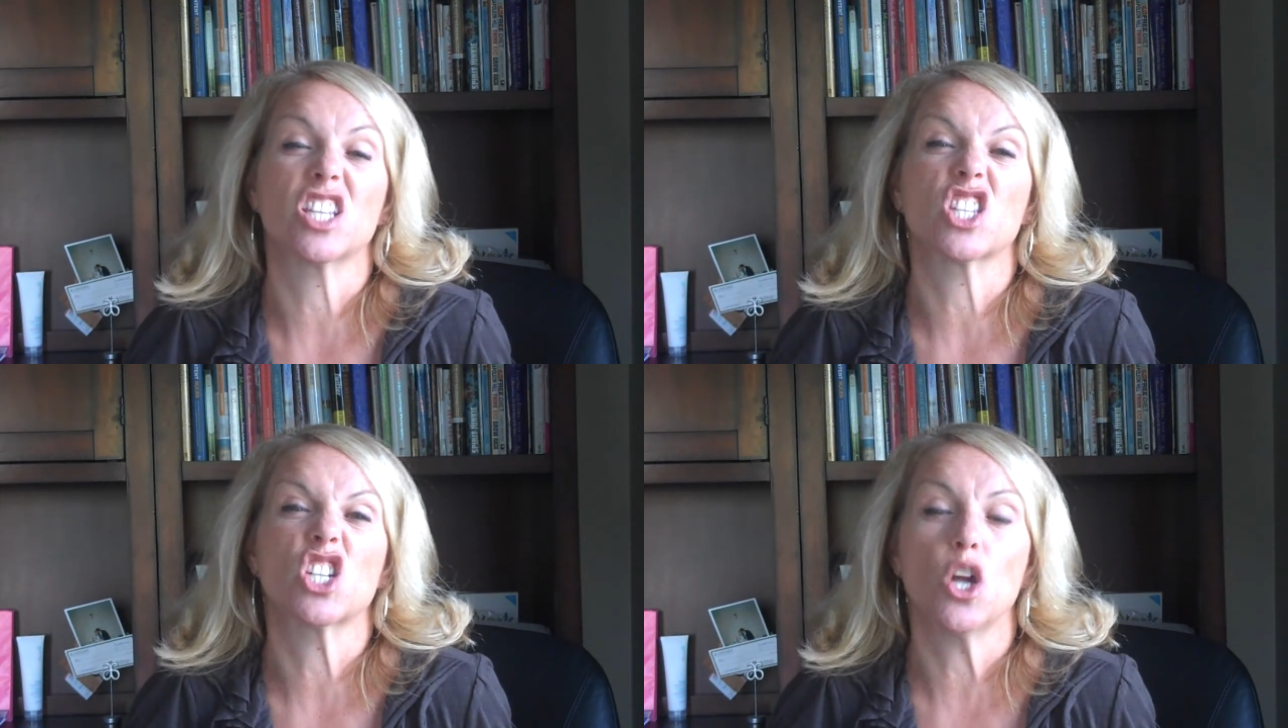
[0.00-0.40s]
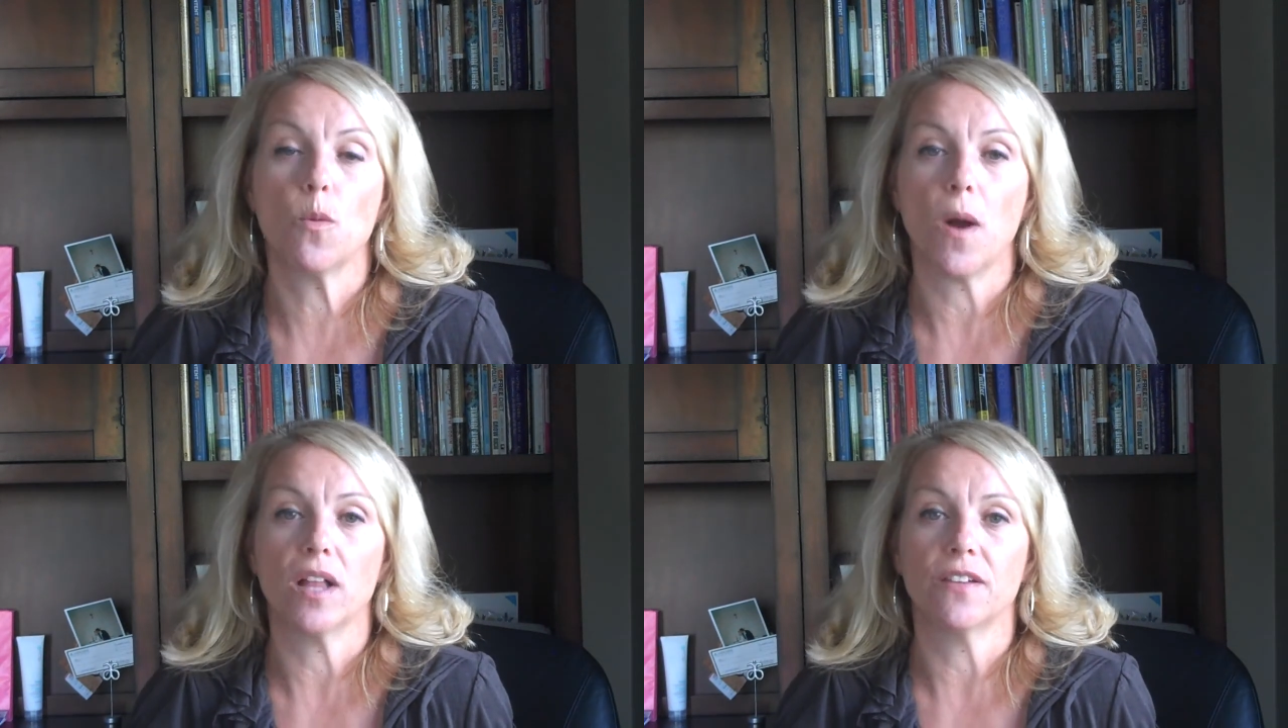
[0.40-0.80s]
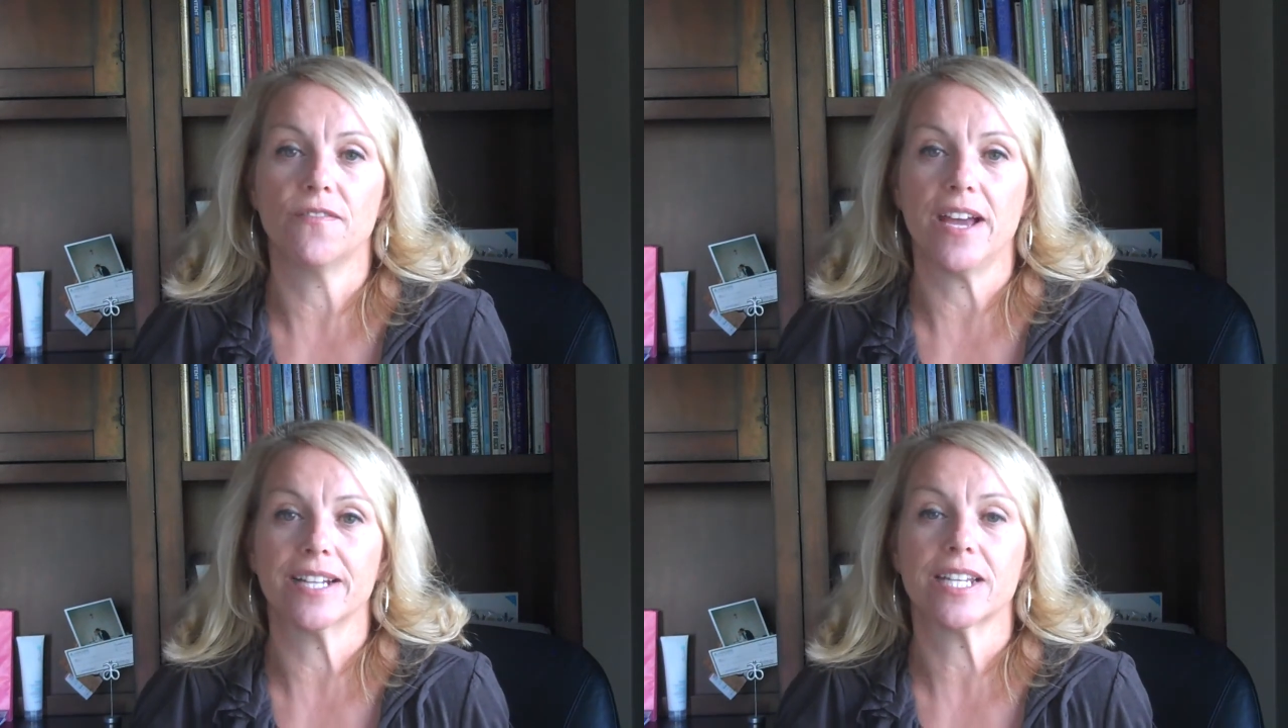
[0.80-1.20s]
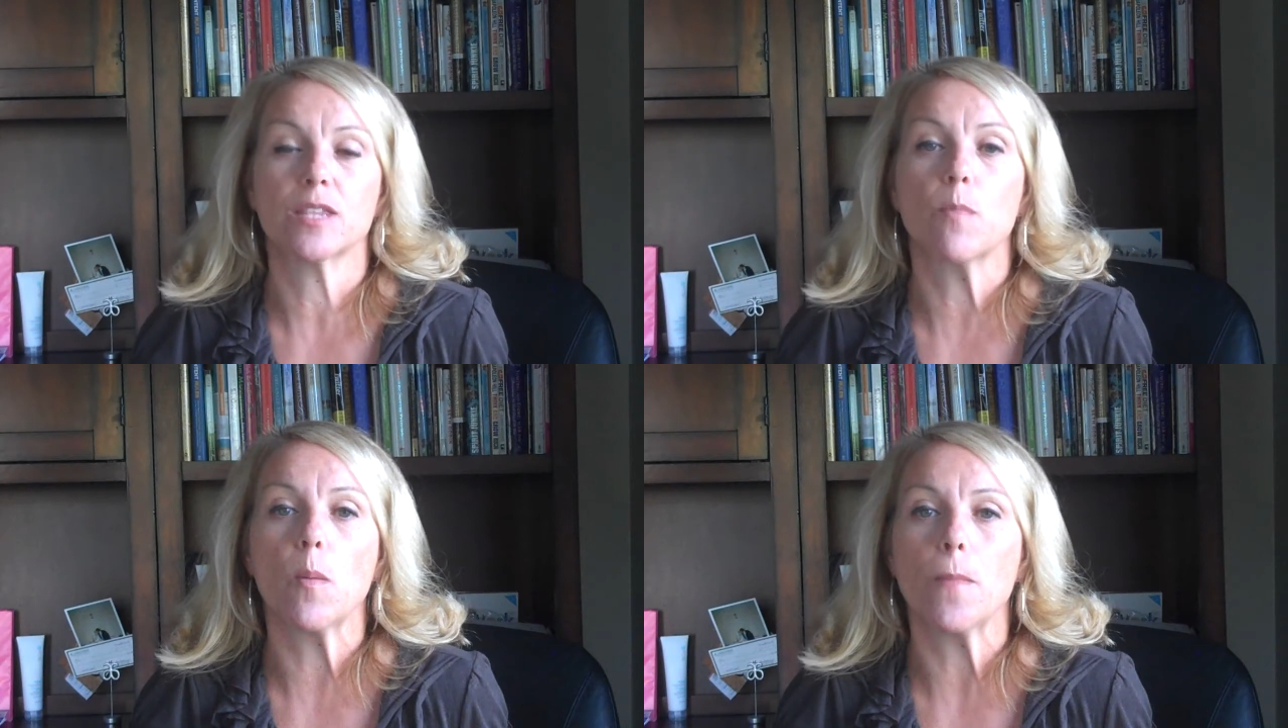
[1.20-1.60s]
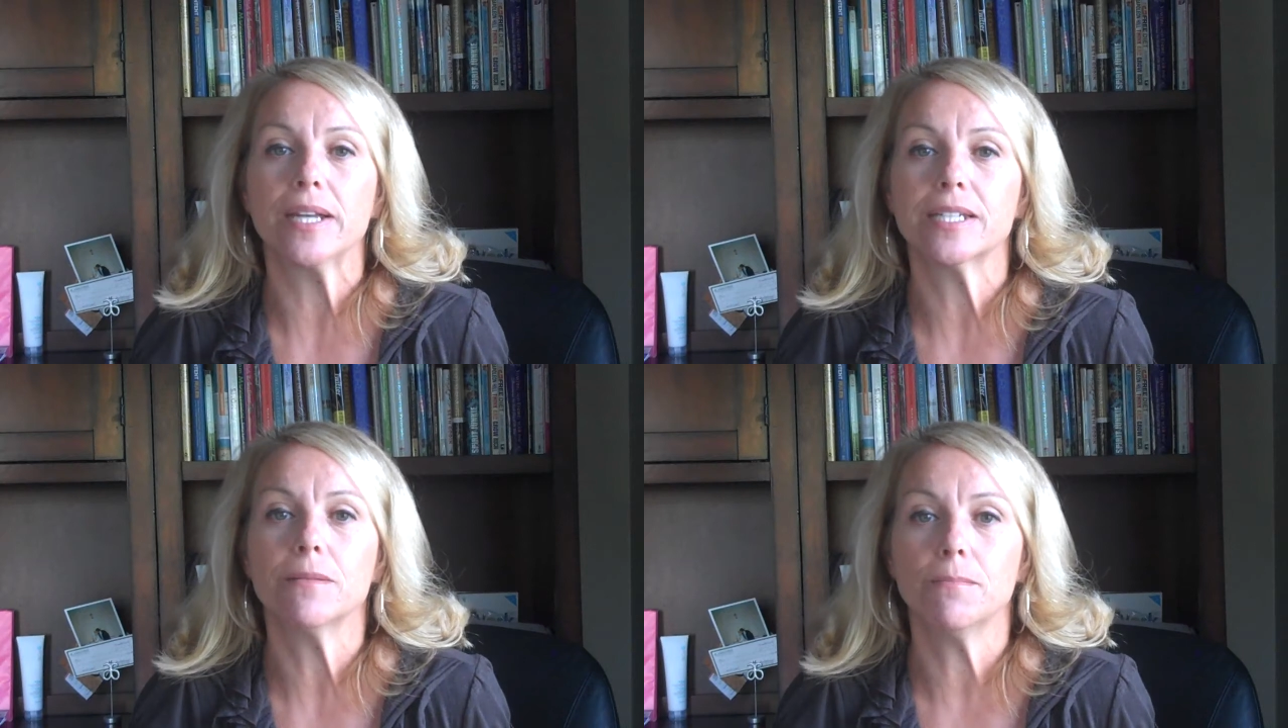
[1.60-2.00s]
a snowball effect. The
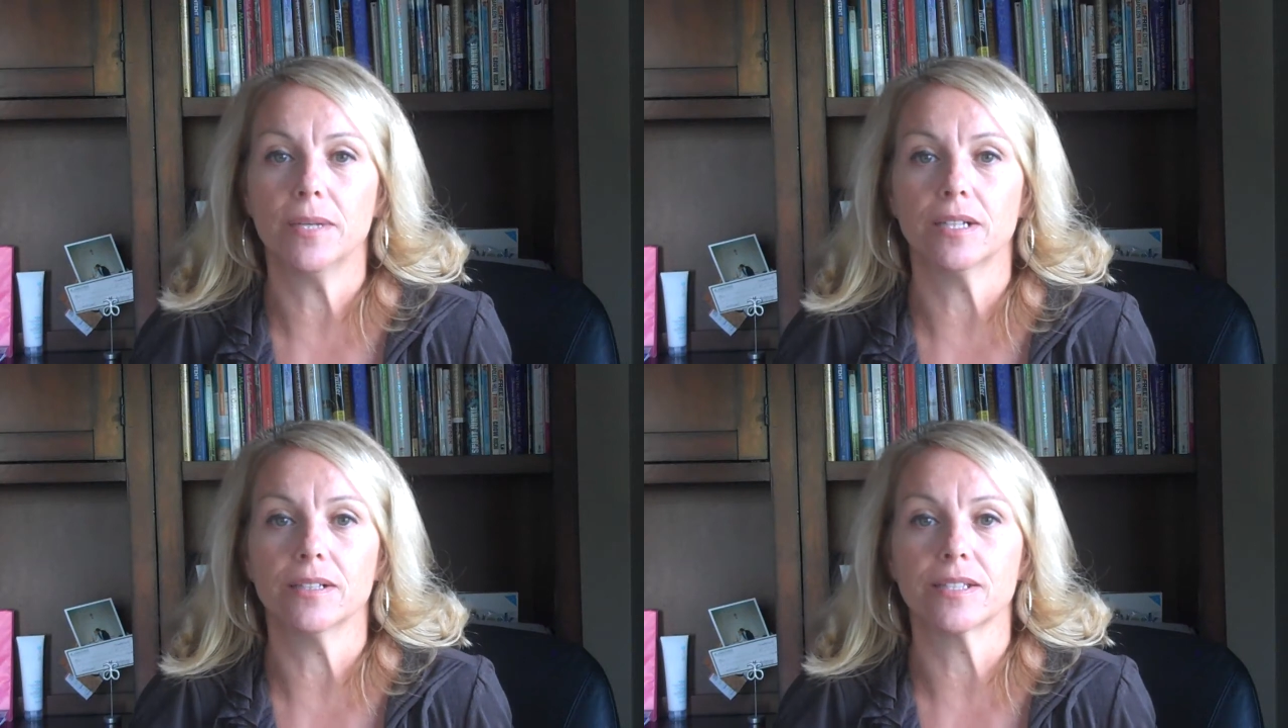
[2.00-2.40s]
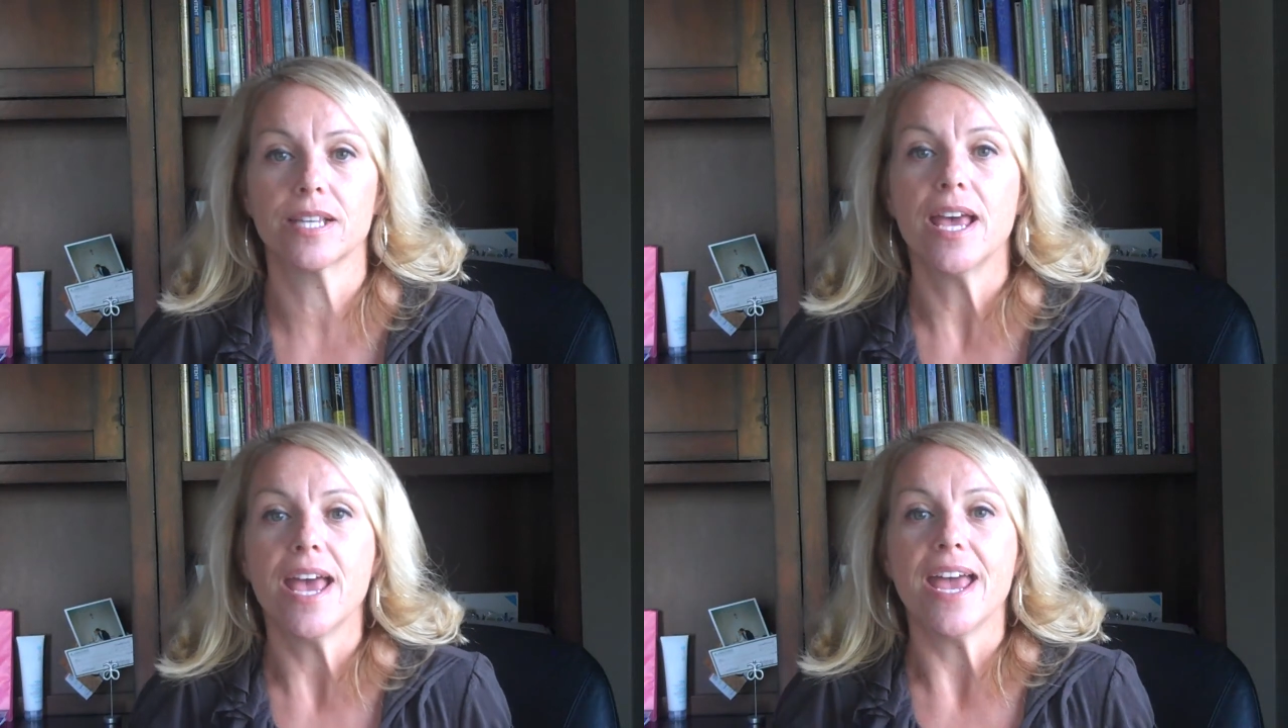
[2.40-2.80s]
momentum builds.